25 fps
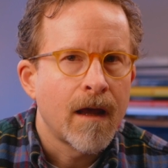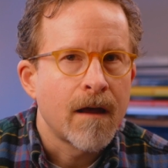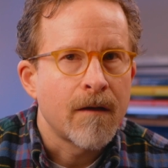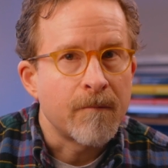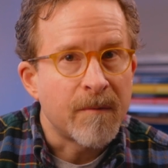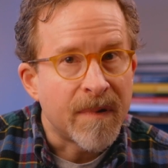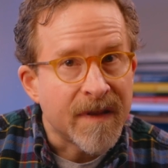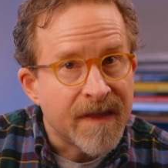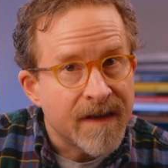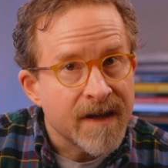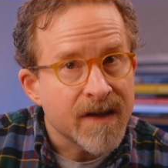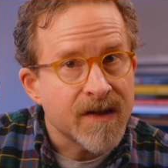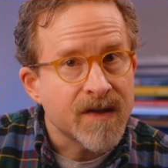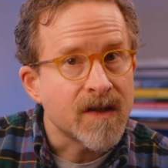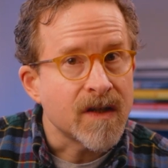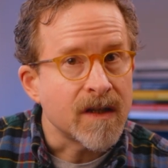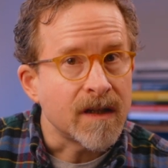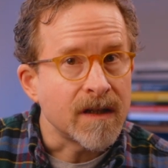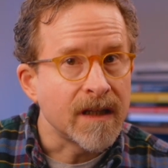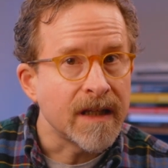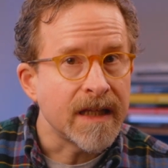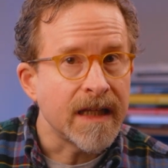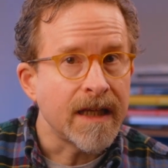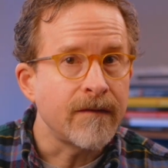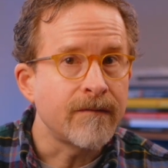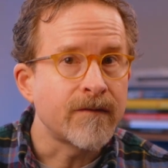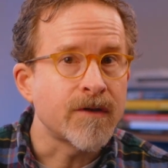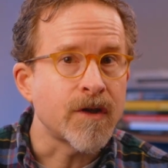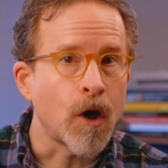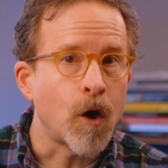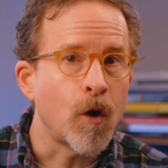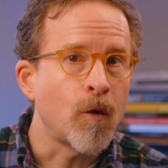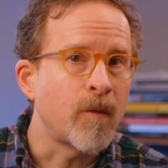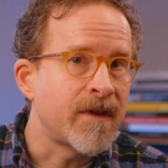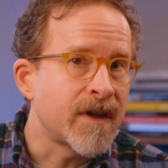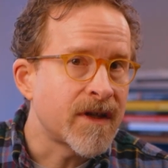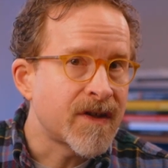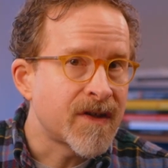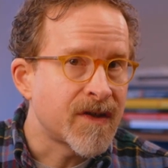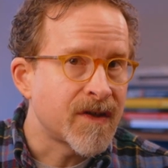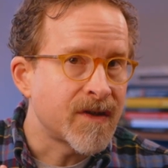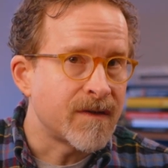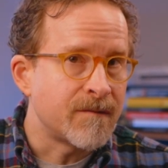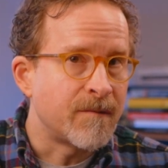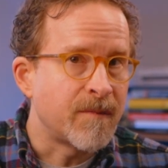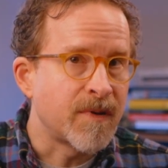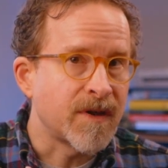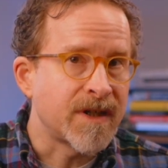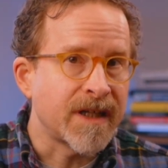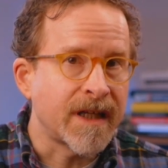But this leaves this
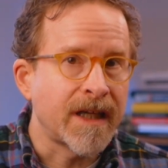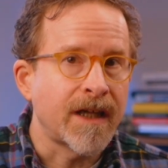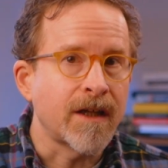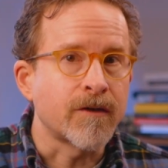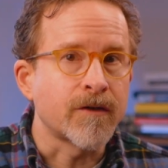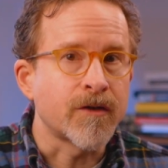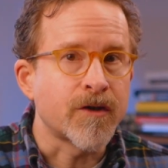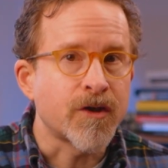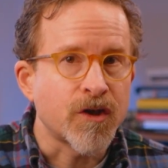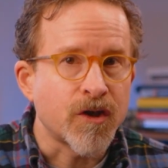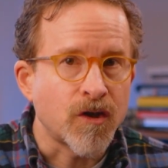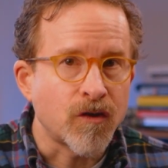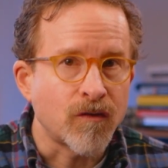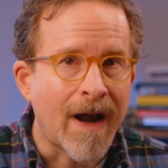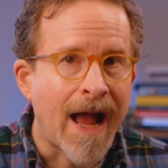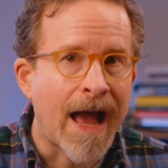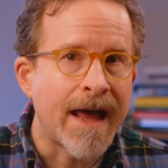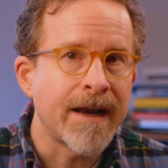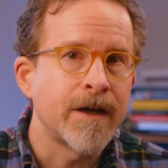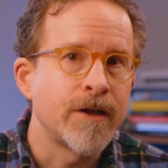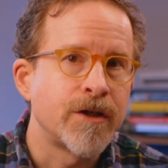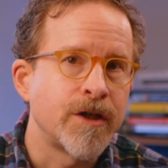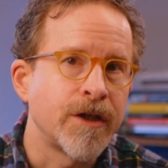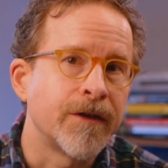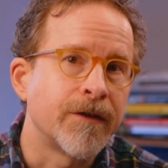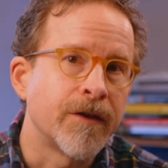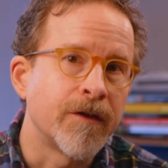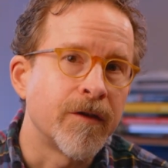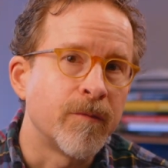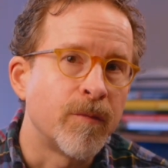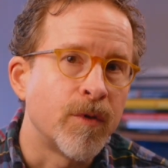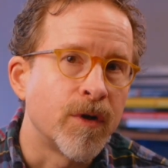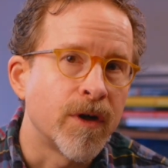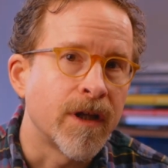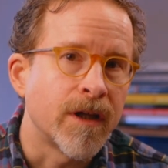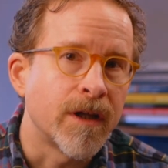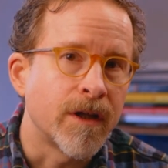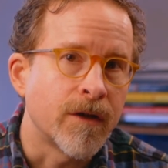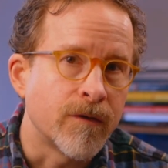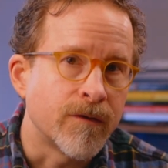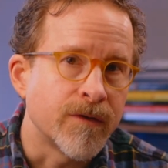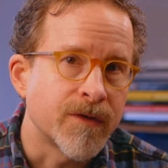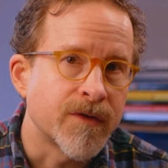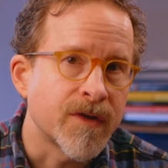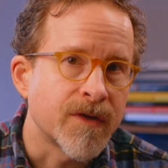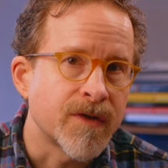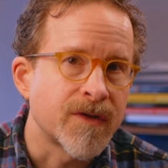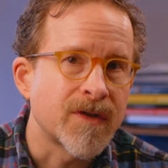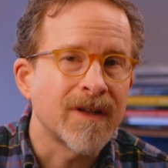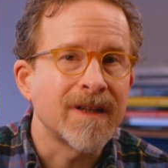particular strategy that the Buddha
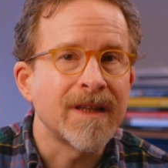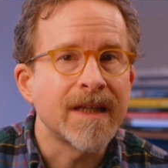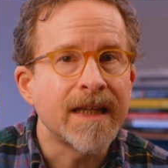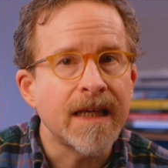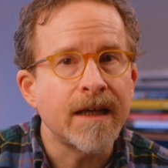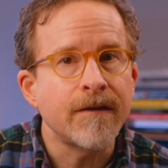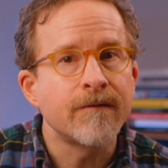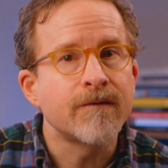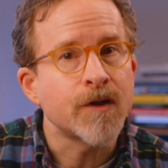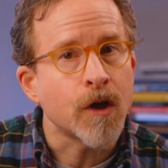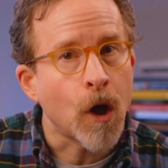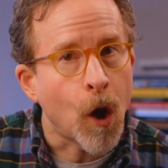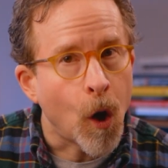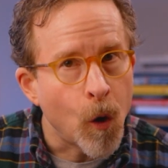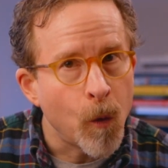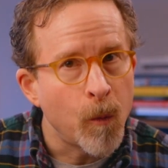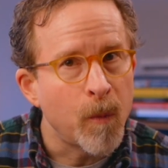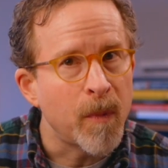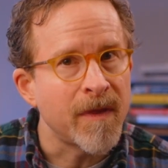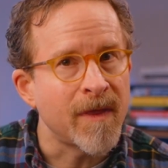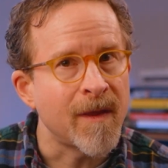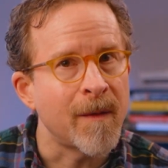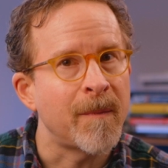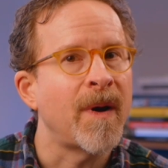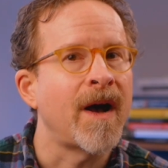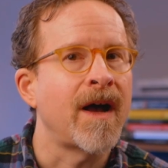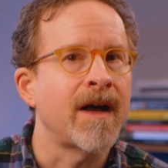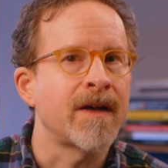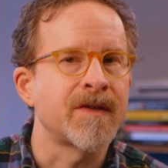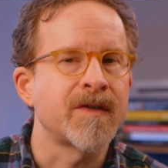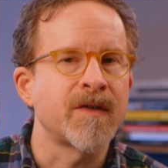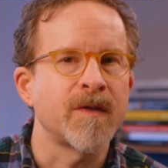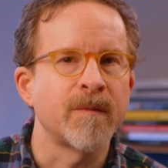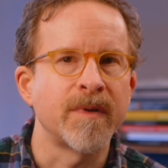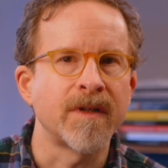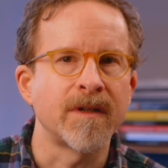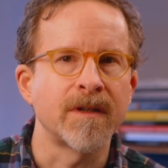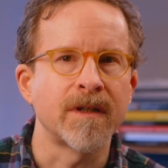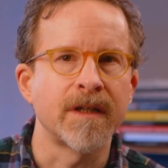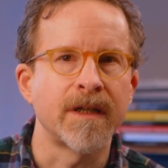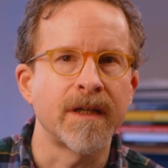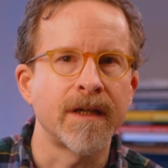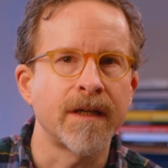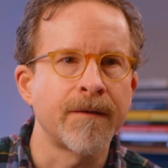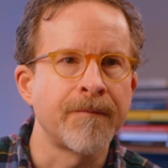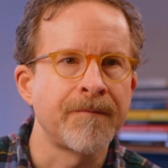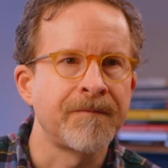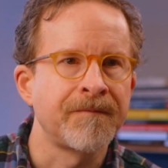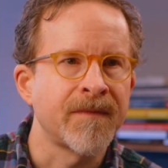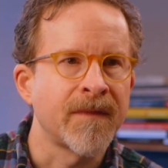uses leaves open the
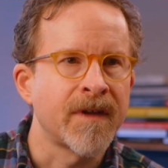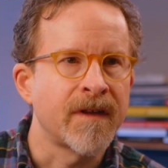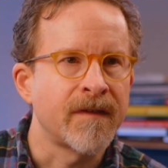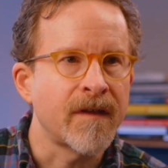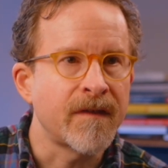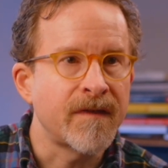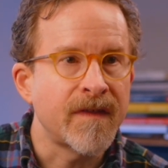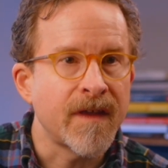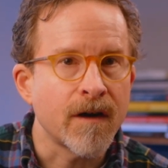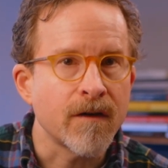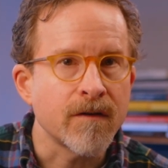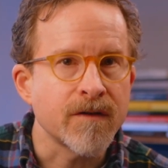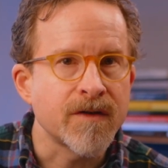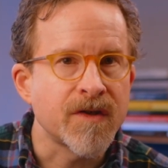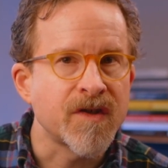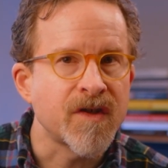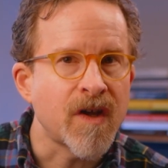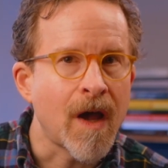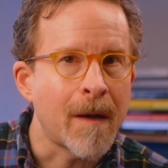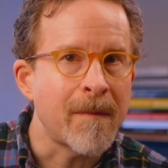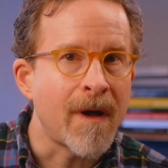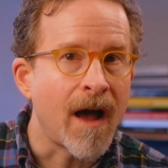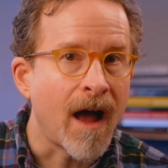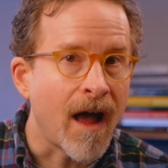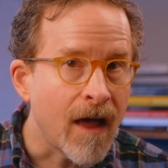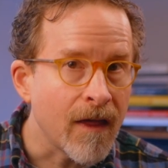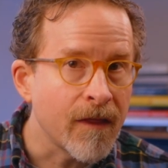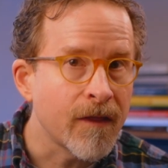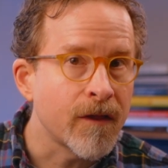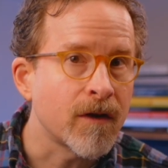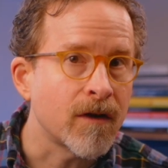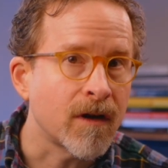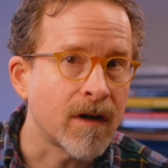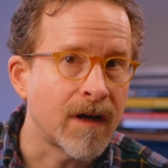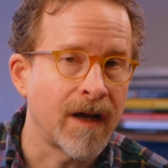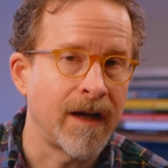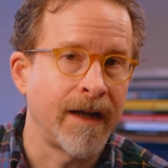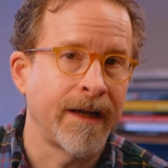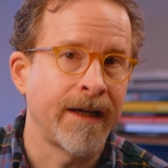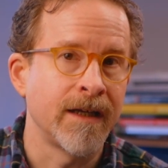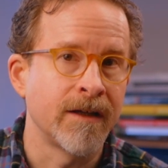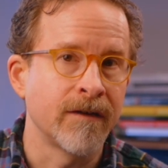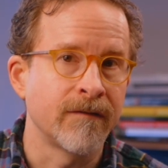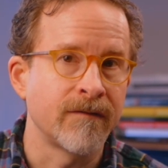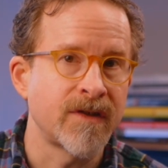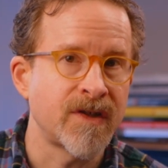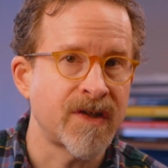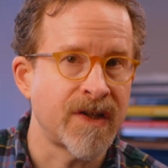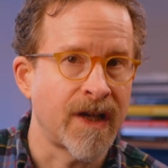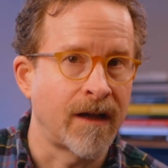possibility that there's some other kind
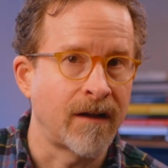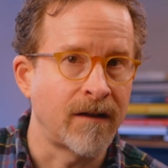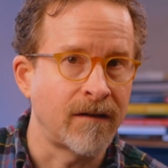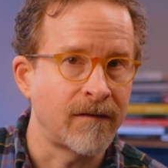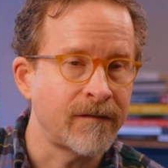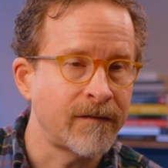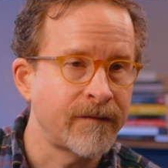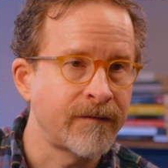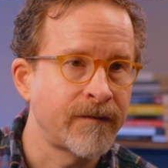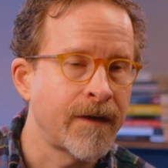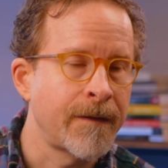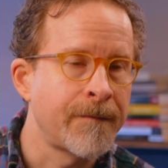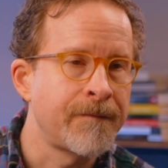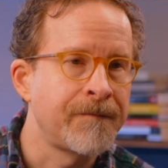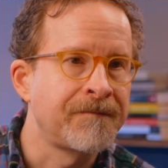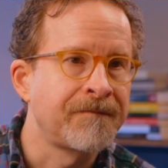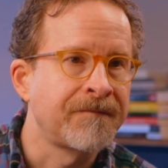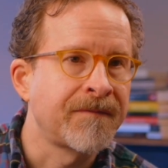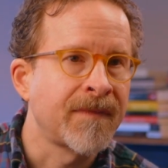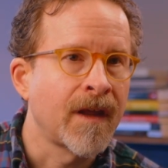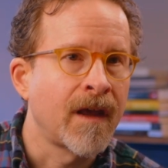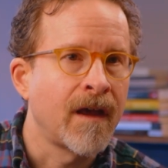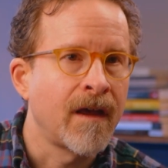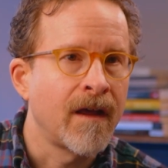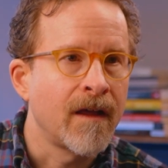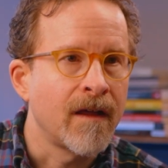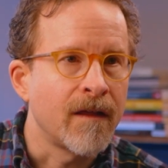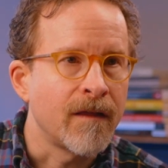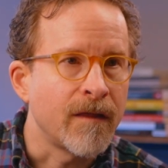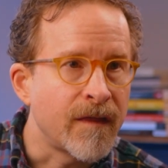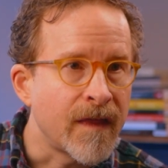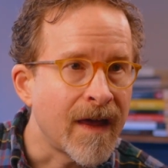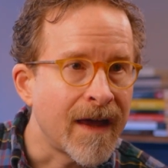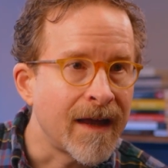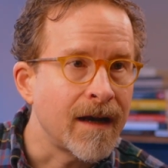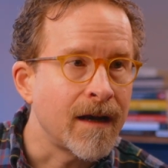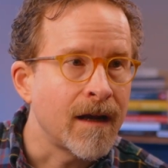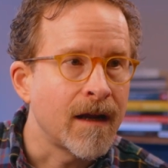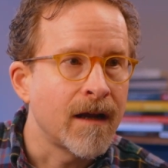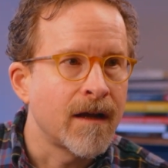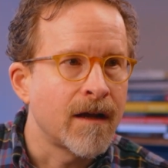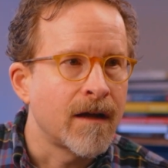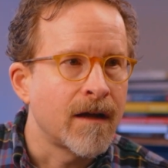of self that